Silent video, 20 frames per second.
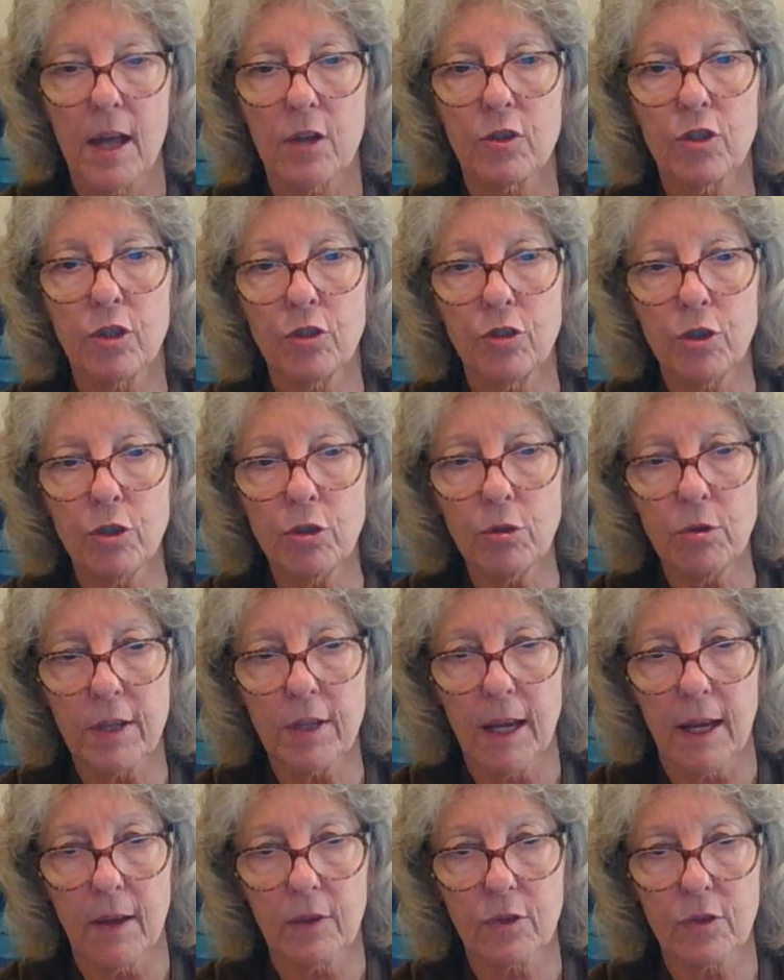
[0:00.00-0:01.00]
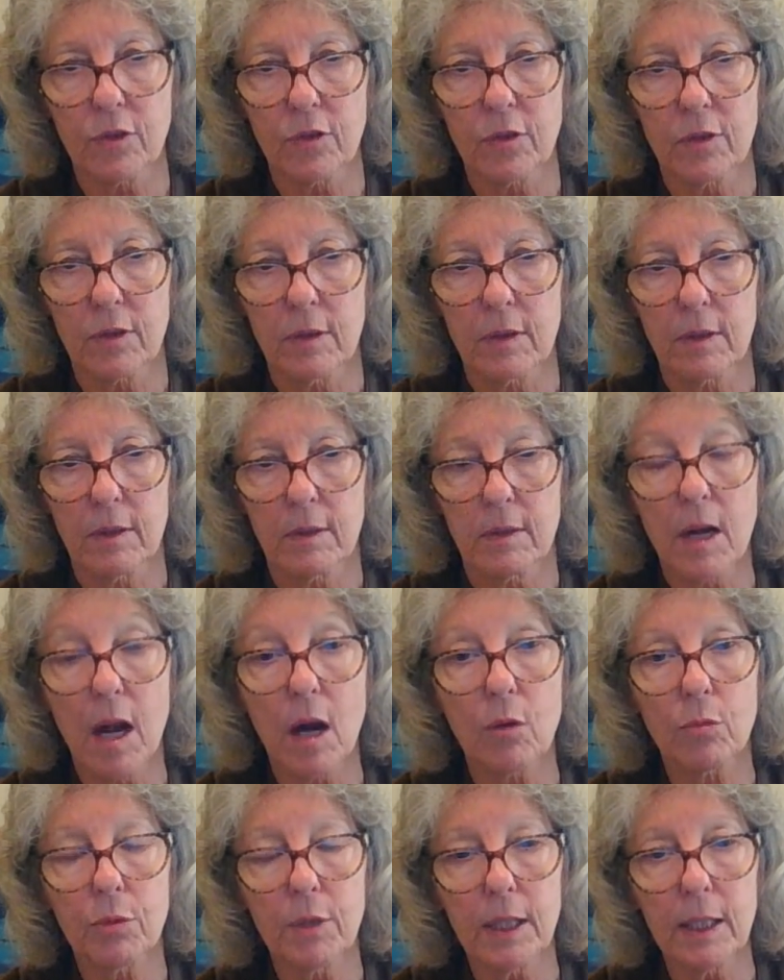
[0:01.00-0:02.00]
to do this,
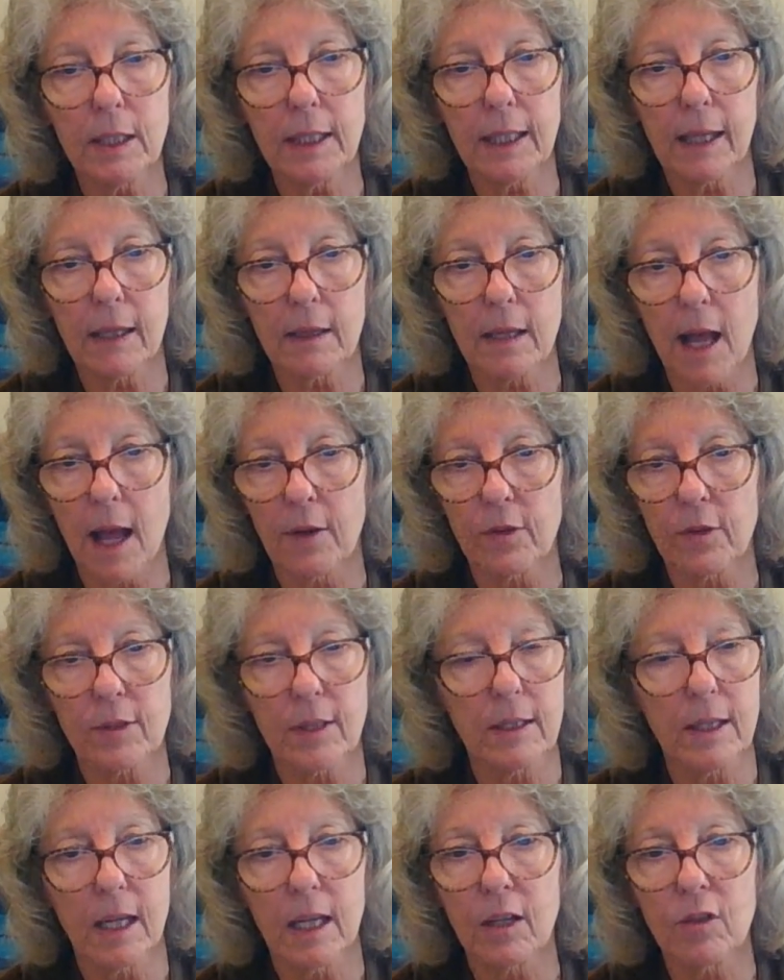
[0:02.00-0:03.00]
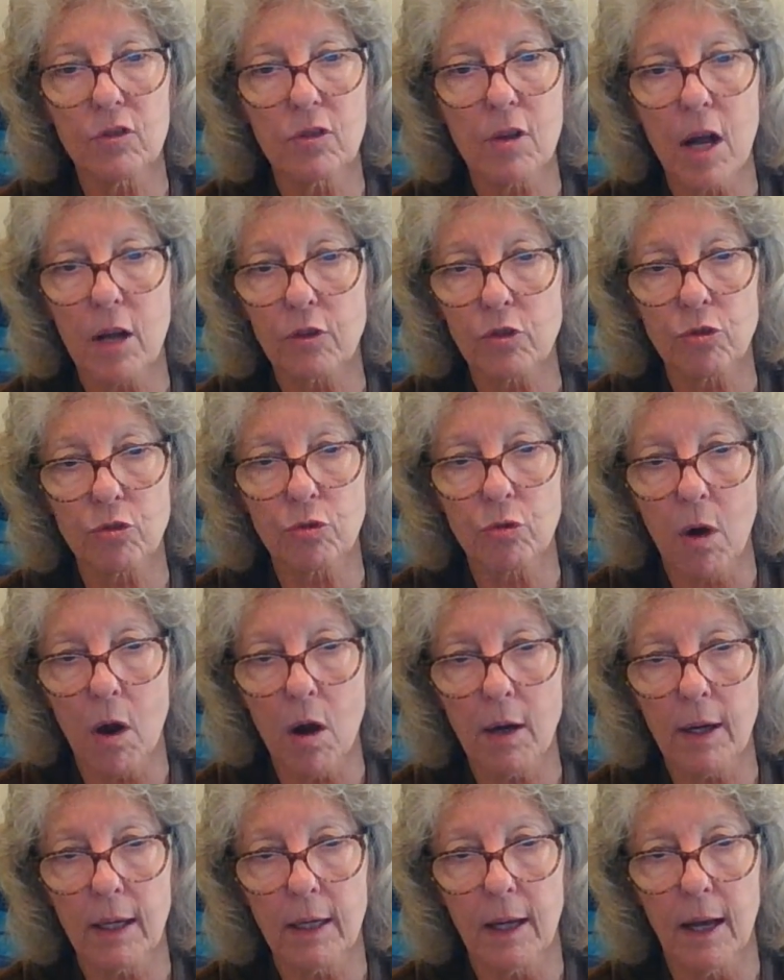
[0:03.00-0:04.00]
not realizing that he's not
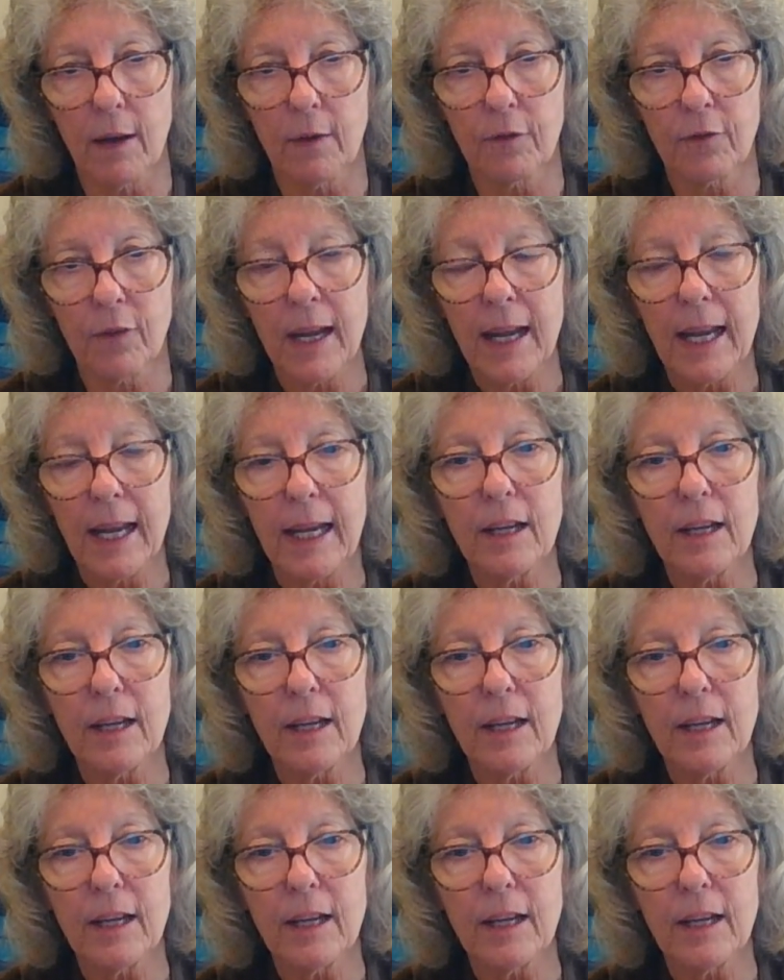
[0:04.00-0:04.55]
strong enough.